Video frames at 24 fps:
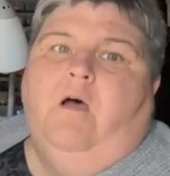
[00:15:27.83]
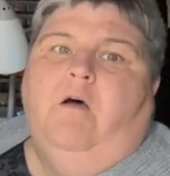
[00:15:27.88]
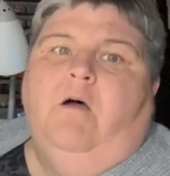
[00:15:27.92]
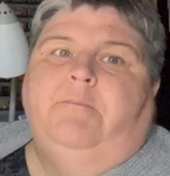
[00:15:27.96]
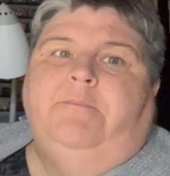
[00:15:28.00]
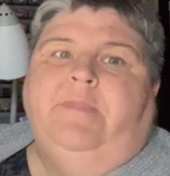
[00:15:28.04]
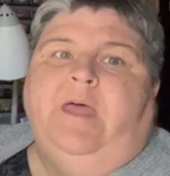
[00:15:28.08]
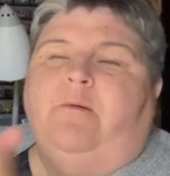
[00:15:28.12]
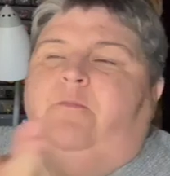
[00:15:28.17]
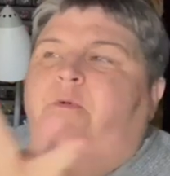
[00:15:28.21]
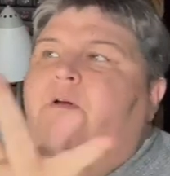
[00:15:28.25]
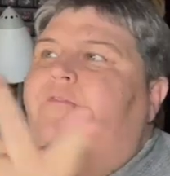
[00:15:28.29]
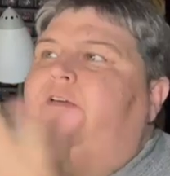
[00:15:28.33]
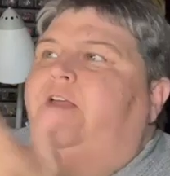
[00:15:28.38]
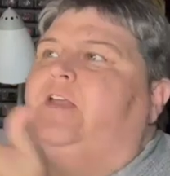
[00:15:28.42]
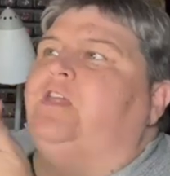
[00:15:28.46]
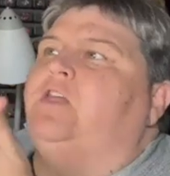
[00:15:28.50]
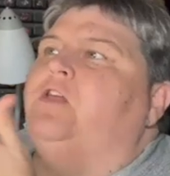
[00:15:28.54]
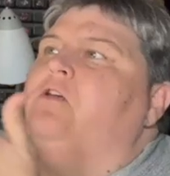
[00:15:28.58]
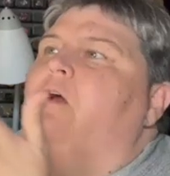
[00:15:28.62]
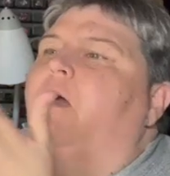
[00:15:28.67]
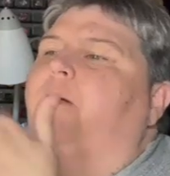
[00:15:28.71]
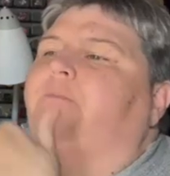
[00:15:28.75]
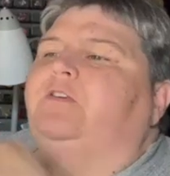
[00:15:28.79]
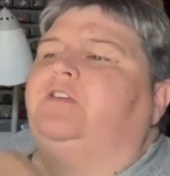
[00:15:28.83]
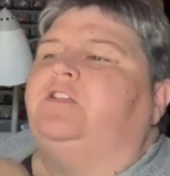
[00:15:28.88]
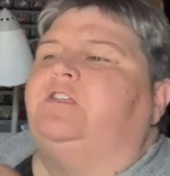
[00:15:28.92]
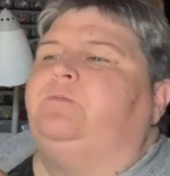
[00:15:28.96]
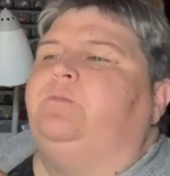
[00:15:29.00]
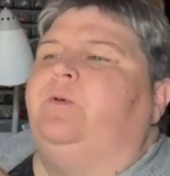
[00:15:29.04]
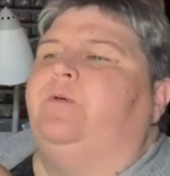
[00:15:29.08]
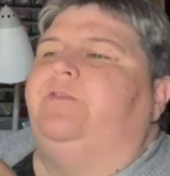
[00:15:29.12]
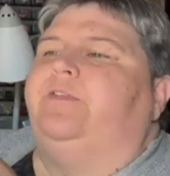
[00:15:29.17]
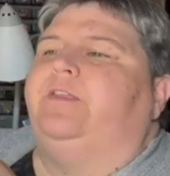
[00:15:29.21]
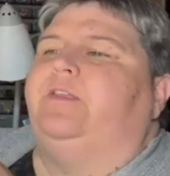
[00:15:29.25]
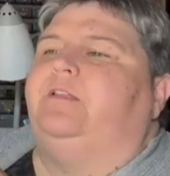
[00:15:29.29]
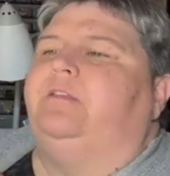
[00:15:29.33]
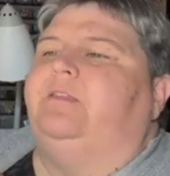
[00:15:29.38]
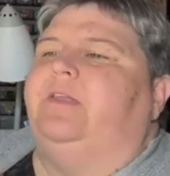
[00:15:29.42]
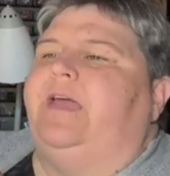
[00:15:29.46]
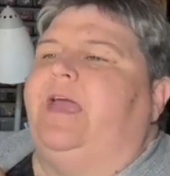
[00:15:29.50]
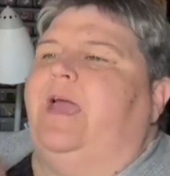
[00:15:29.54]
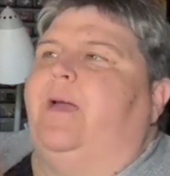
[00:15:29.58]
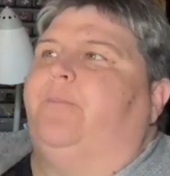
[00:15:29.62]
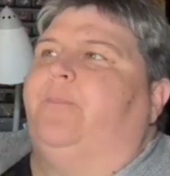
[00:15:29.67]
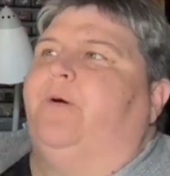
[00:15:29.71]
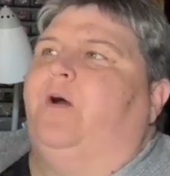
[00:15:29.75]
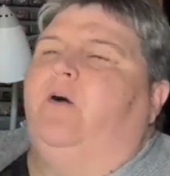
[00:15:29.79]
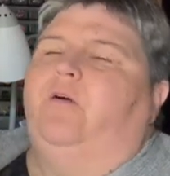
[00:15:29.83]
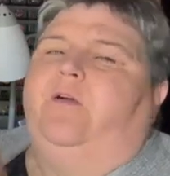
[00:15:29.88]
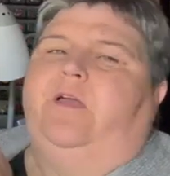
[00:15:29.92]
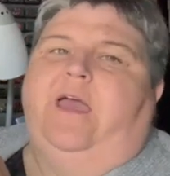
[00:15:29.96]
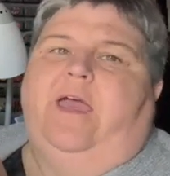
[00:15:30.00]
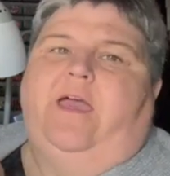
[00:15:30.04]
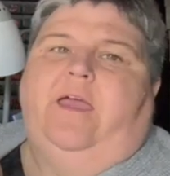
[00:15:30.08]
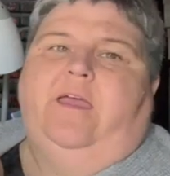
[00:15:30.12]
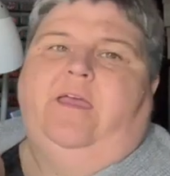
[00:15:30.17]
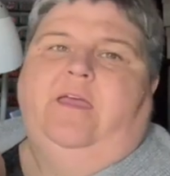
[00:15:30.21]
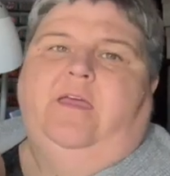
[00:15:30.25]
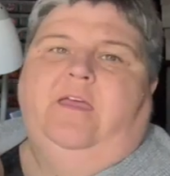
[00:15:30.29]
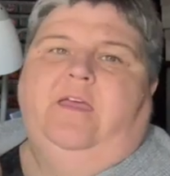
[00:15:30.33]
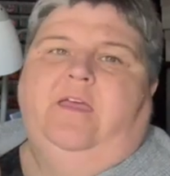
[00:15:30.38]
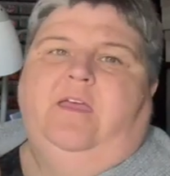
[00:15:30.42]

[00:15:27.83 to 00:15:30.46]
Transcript: not moving you, I'm just moving the lamp. Okay.